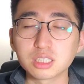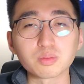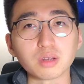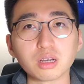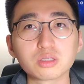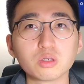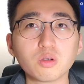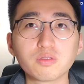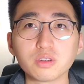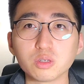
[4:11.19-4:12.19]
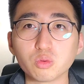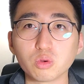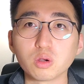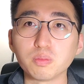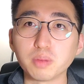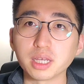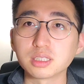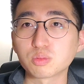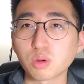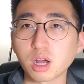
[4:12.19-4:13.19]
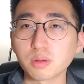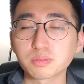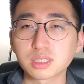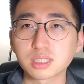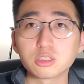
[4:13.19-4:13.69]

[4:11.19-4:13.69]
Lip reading: but also for the word-based prompts.